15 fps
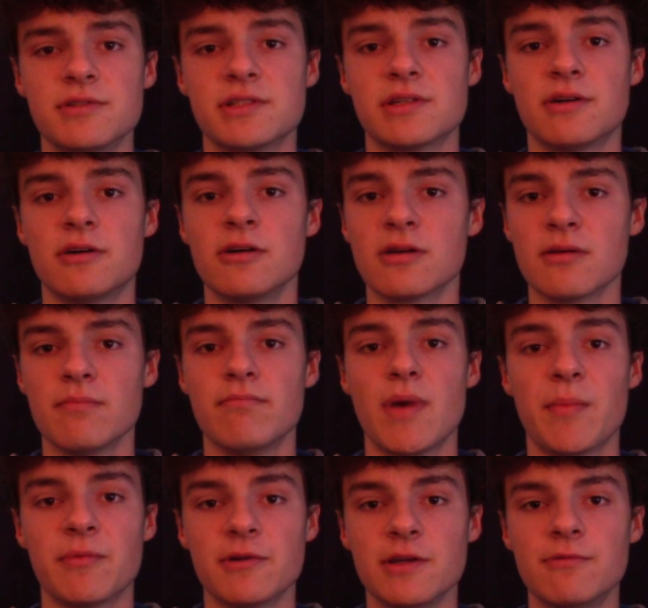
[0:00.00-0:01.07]
song,
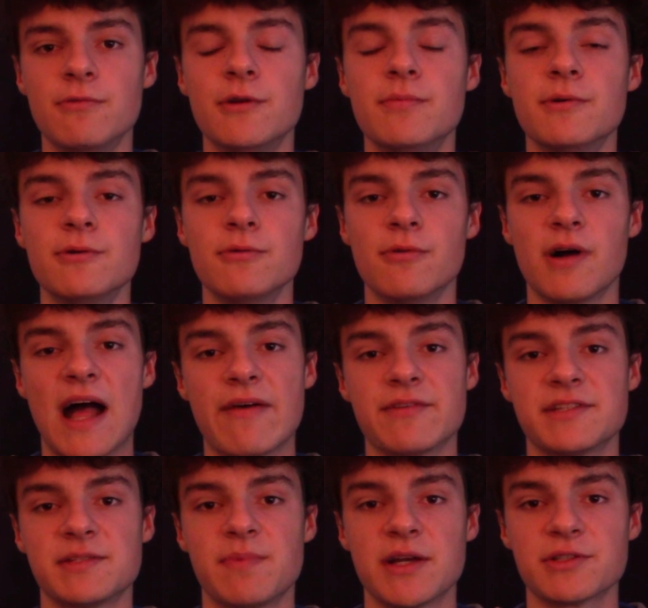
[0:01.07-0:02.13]
Memory Reboot will have
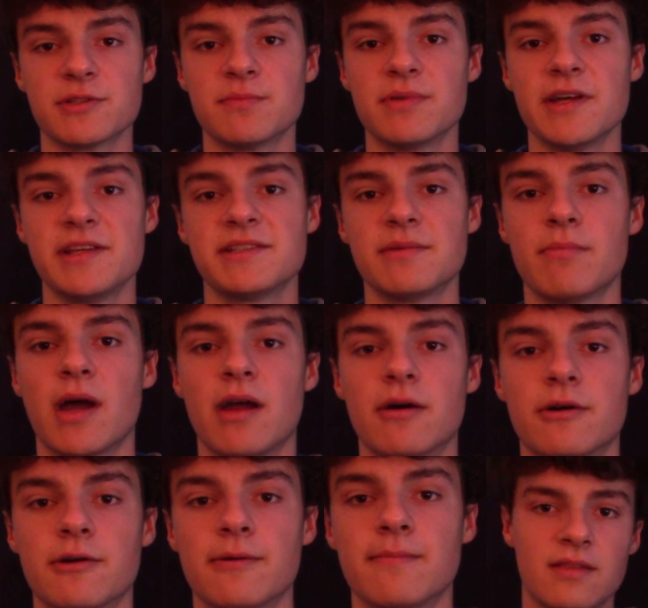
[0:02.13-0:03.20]
a special place in my
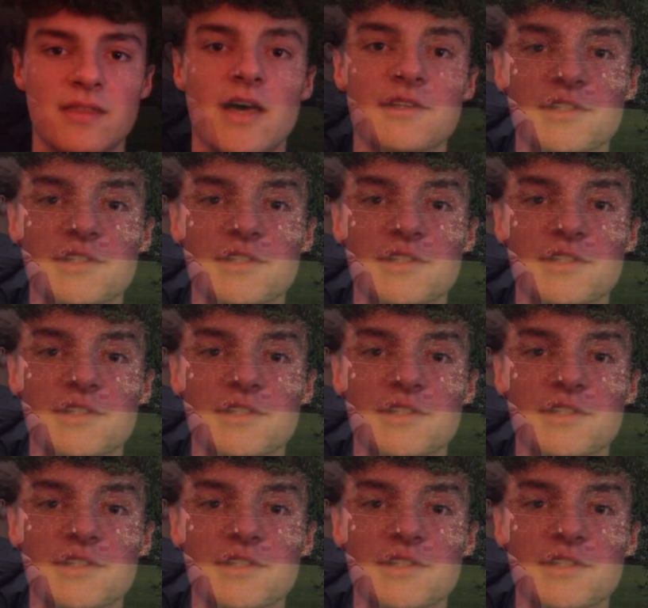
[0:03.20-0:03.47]
heart. Not